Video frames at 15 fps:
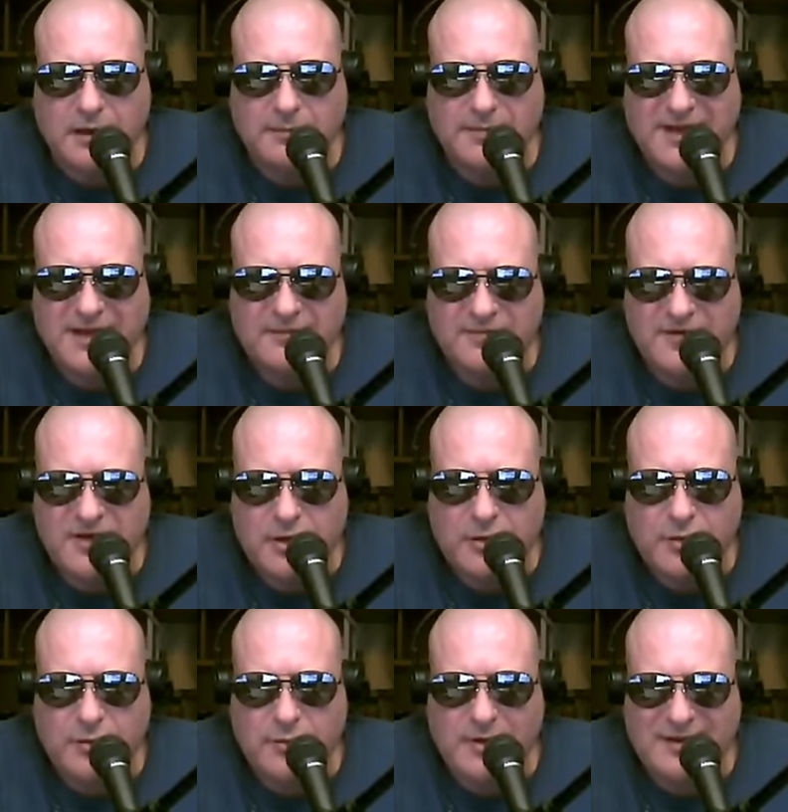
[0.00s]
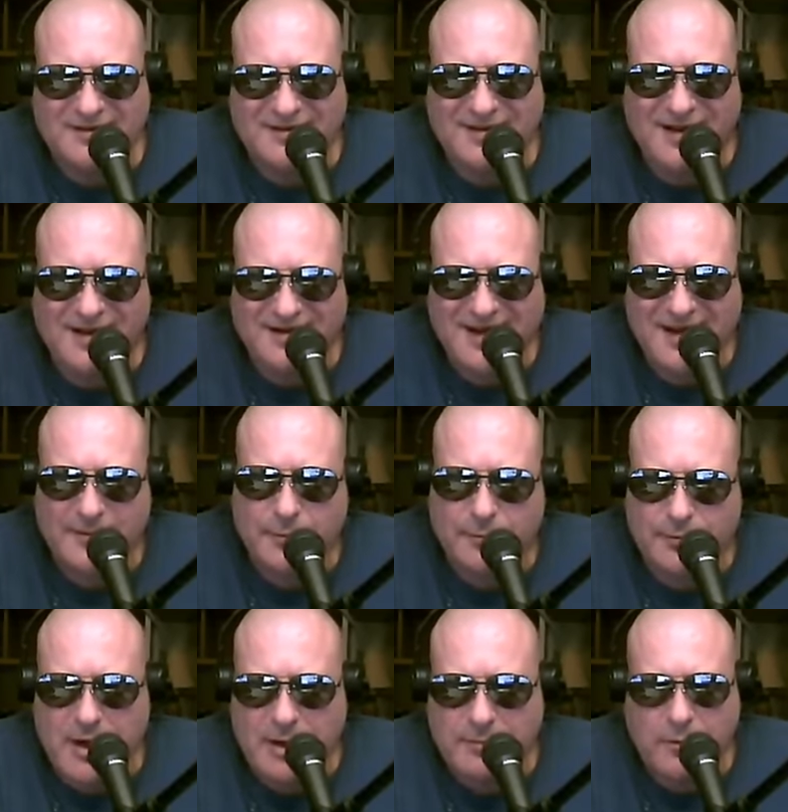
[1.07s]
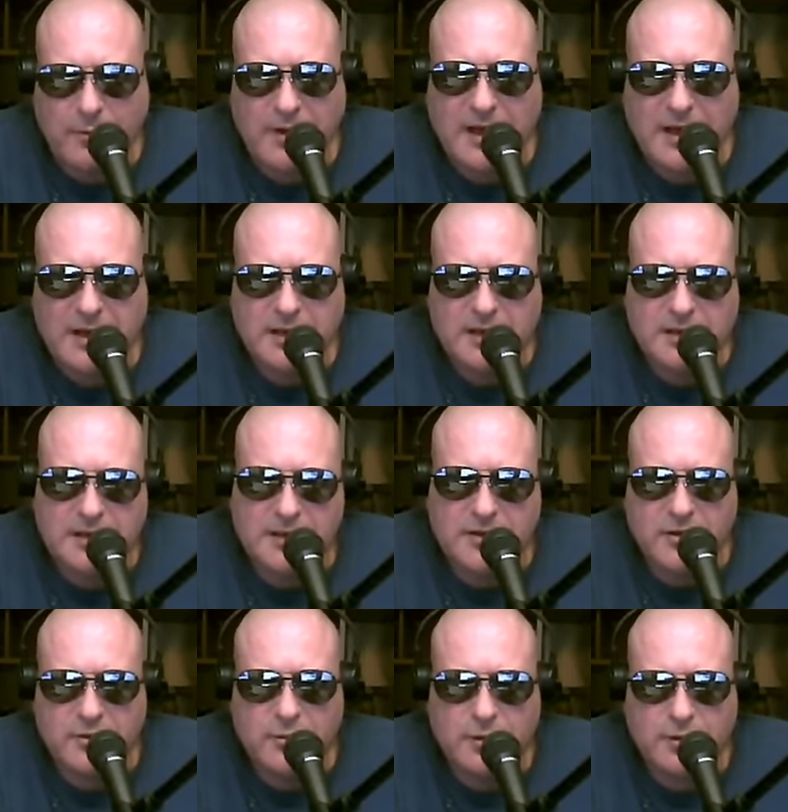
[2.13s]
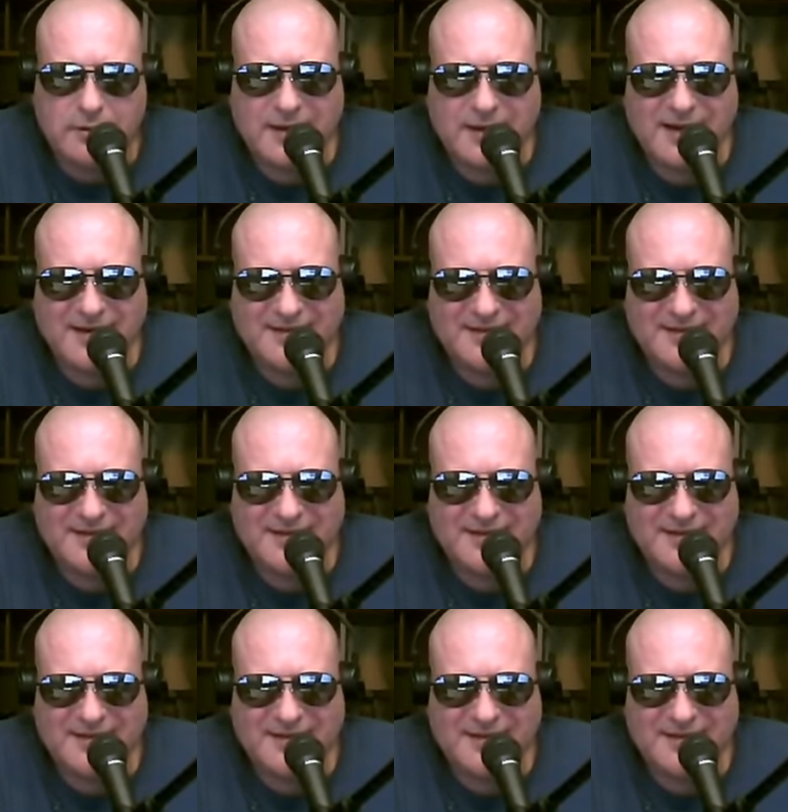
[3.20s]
If you log in the proper way, you will not,